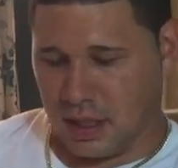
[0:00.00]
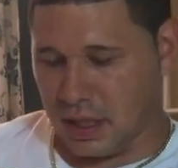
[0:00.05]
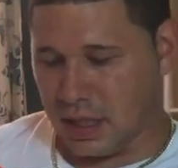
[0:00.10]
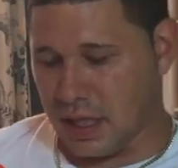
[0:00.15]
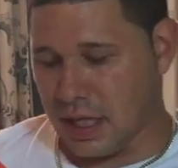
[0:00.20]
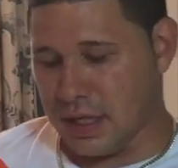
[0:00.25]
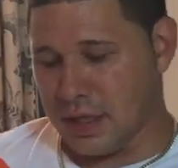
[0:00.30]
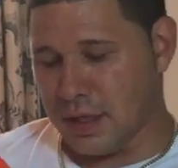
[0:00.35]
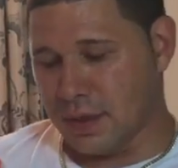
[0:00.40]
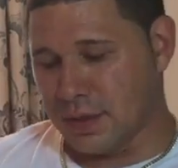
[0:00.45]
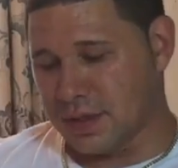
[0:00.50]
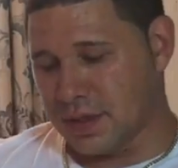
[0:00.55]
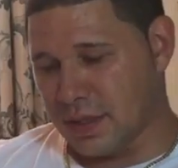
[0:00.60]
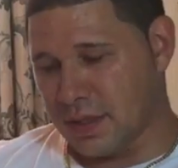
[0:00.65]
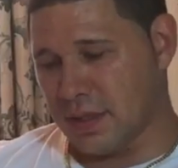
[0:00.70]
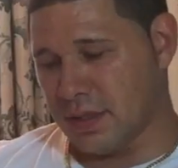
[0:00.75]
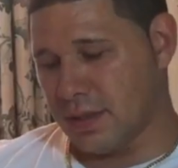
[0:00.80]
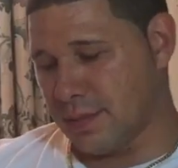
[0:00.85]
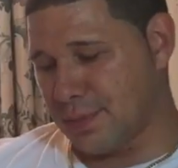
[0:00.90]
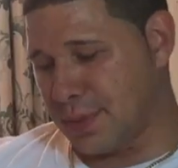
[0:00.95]
Again, those
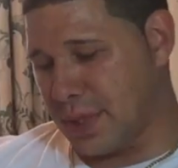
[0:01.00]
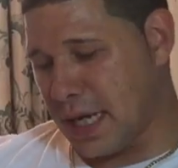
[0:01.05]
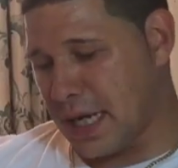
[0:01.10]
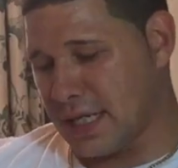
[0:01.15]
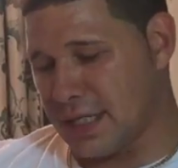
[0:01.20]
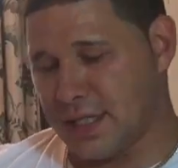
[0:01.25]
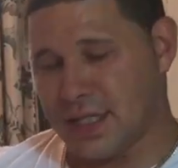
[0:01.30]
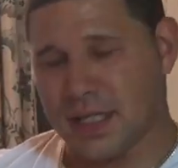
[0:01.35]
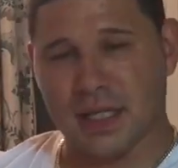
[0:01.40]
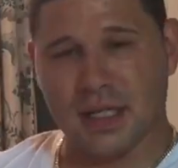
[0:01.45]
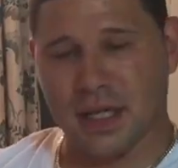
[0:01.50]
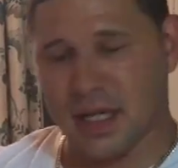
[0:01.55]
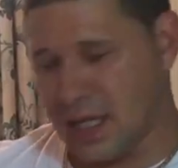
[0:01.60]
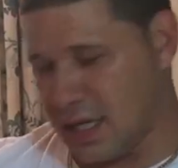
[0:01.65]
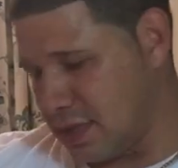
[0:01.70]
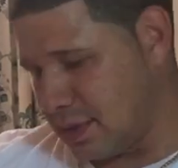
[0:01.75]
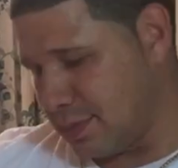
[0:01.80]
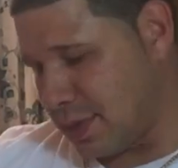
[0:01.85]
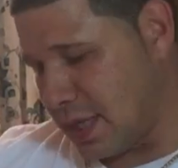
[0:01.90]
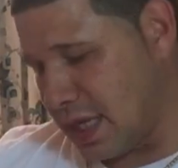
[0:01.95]
are the
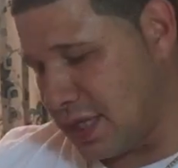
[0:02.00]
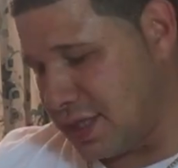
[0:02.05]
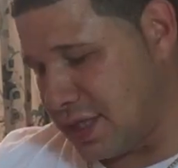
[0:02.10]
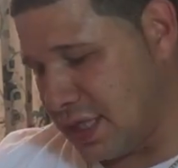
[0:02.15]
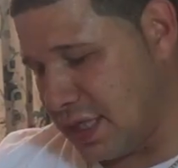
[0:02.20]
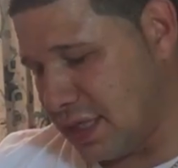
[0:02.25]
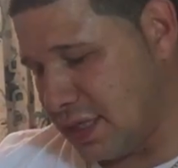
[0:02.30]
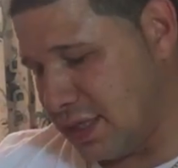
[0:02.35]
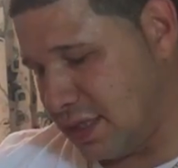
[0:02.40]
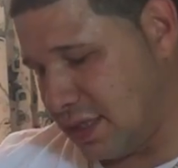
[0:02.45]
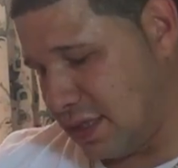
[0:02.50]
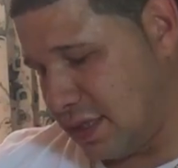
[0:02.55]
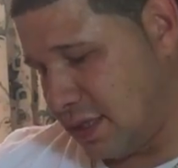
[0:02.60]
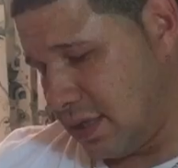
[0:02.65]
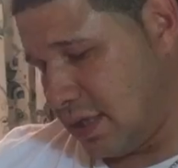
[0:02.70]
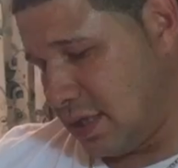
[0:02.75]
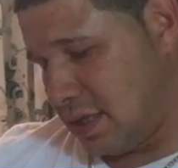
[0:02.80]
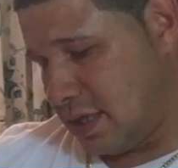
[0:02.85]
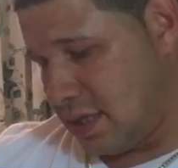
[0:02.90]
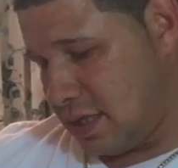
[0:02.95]
LeBron Jades,
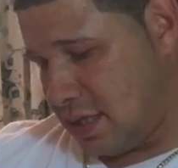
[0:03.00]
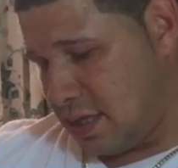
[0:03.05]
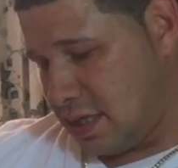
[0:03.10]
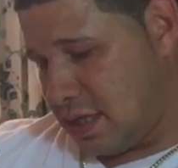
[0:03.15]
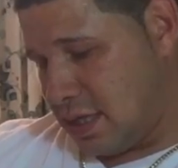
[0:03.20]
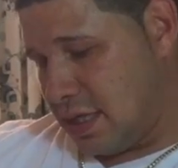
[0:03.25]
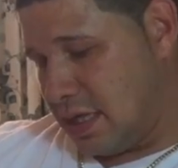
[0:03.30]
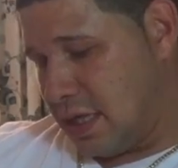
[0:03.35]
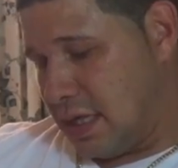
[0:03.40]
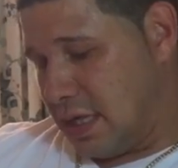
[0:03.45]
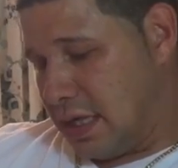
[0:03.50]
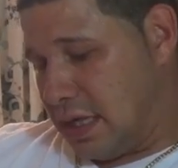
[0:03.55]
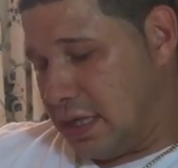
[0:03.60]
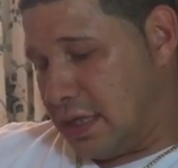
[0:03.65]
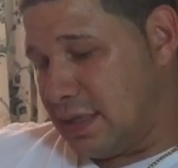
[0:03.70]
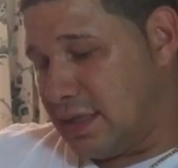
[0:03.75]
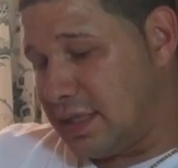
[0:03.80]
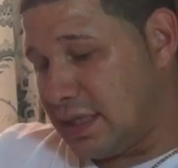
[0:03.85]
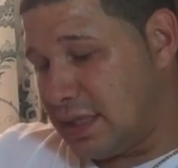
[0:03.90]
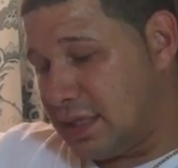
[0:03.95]

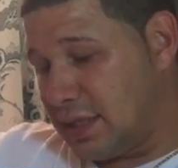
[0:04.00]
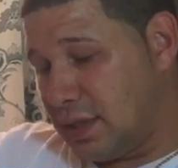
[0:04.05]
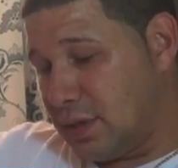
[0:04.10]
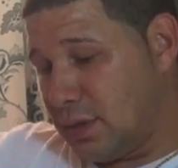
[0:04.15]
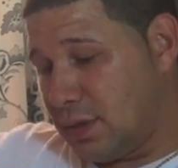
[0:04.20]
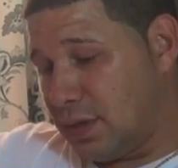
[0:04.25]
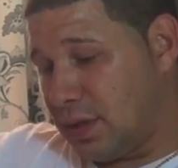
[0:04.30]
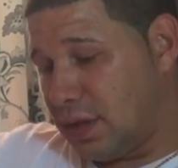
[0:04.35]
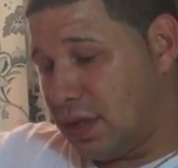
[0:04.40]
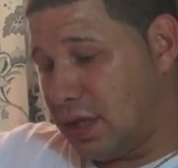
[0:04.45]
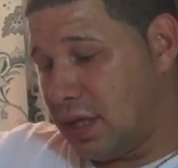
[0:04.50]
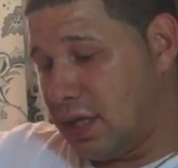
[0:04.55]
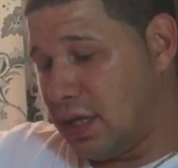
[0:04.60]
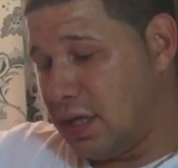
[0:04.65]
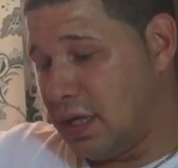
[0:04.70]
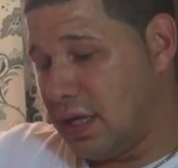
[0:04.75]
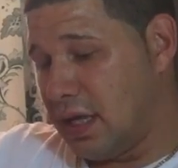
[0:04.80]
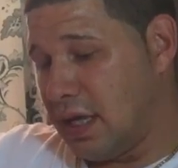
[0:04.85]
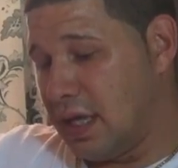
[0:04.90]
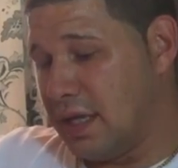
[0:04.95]
6 youth,
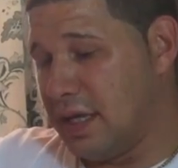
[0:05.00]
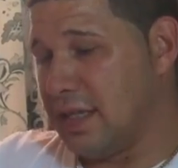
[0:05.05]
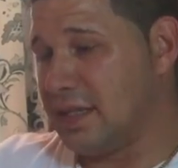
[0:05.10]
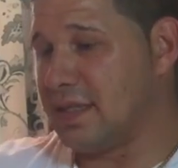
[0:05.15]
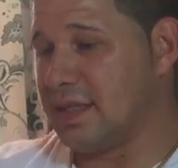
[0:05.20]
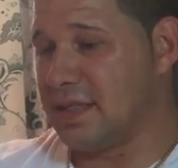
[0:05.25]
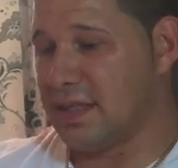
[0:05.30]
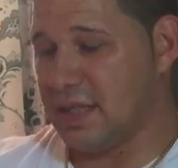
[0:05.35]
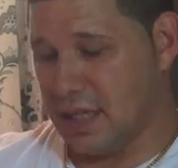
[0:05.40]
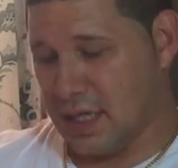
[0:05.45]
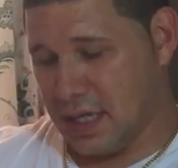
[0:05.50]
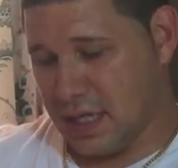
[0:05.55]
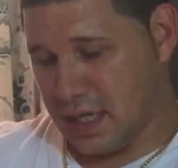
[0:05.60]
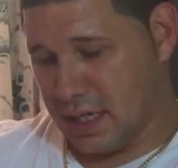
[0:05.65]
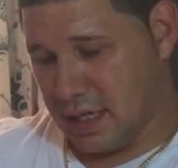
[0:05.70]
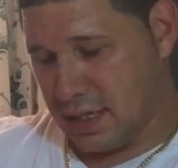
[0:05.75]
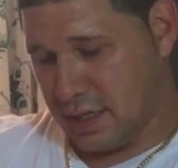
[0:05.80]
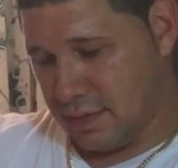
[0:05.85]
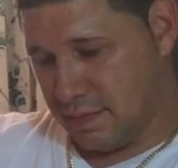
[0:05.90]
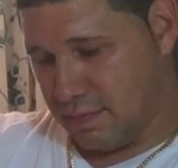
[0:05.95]
and this is
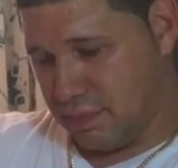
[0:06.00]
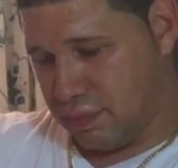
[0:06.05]
a